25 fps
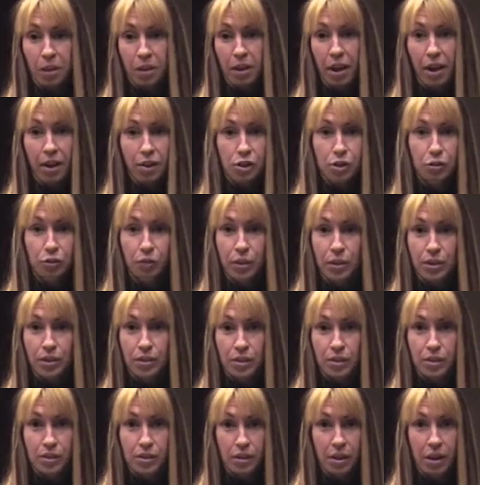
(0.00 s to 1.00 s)

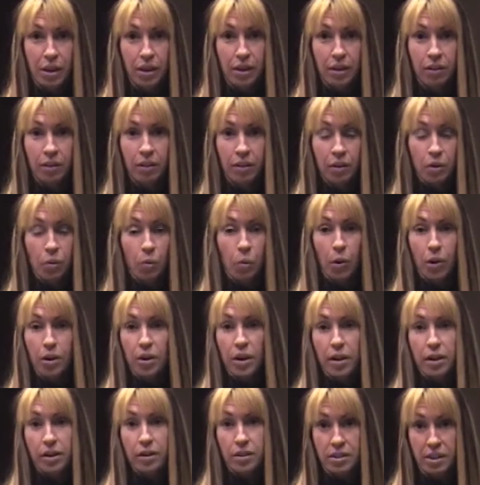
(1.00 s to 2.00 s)
catchphrases like one
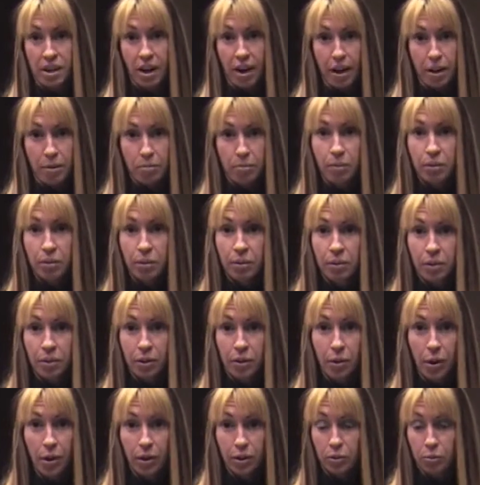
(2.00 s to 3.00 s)
day at a time. You
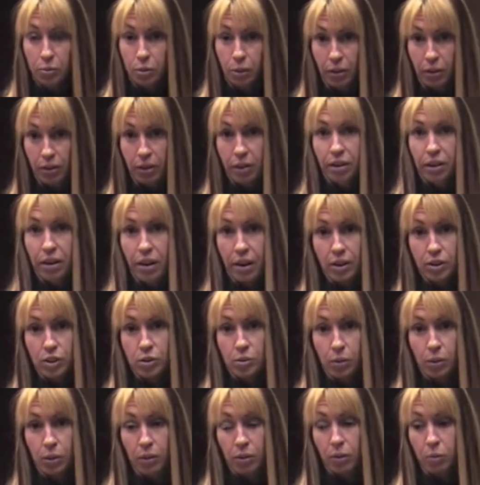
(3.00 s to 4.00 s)
know, I could really
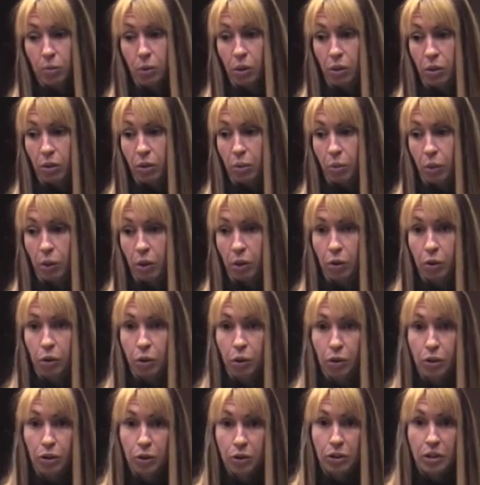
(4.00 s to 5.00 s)
connect with
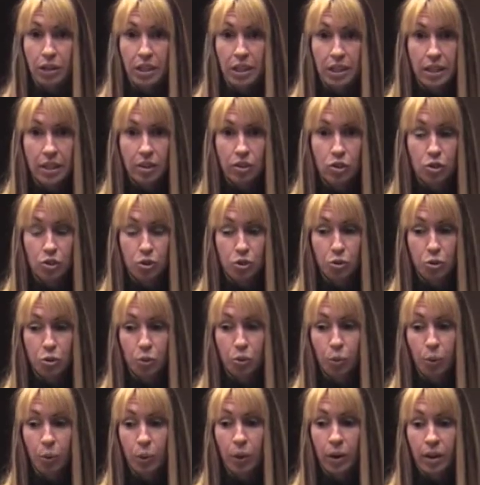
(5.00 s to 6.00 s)
her need
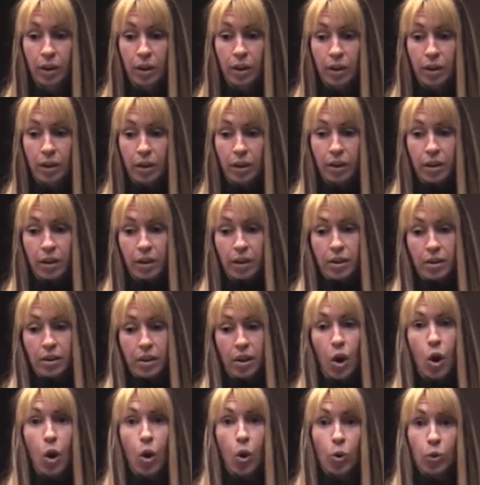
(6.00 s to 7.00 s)
to
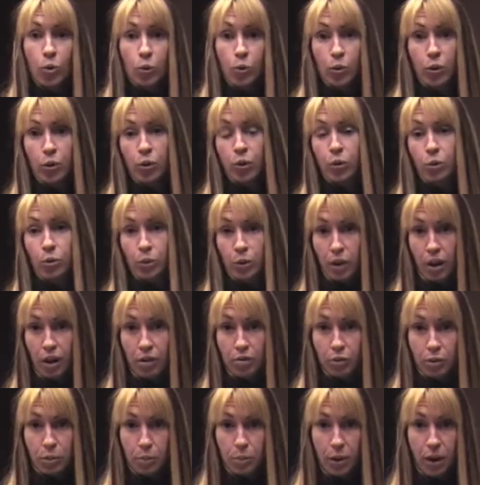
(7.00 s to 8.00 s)
own her
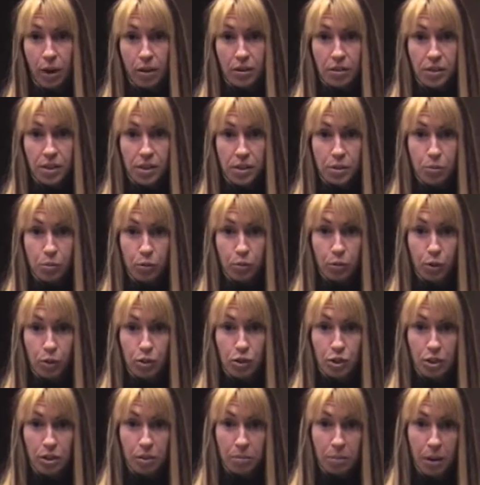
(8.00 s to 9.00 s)
recovery process before
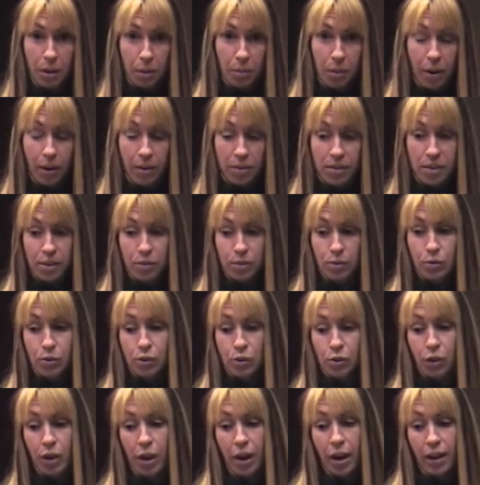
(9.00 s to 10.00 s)
she could make positive
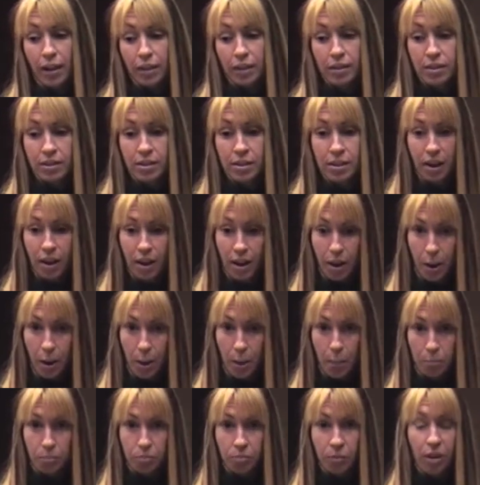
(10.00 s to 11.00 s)
strides.
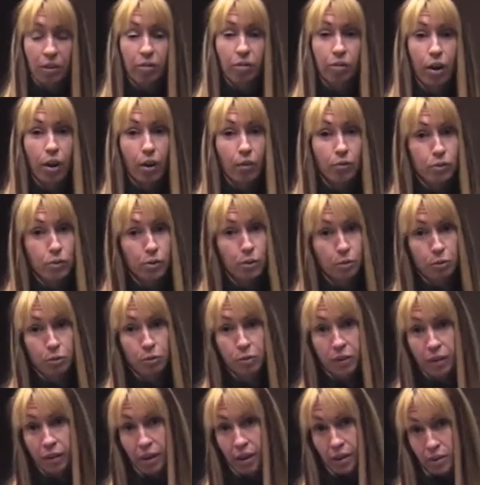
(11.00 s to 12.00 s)
Loved the
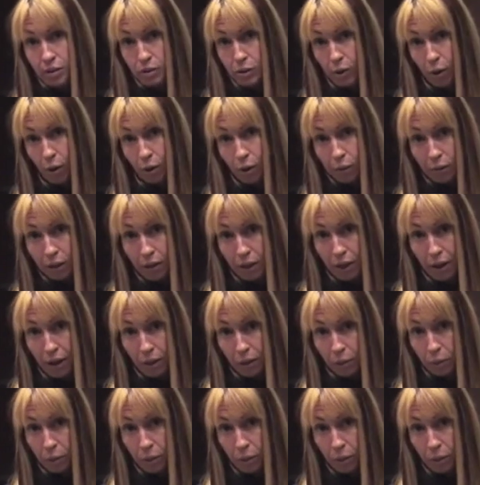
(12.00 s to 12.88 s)
movie Last Holiday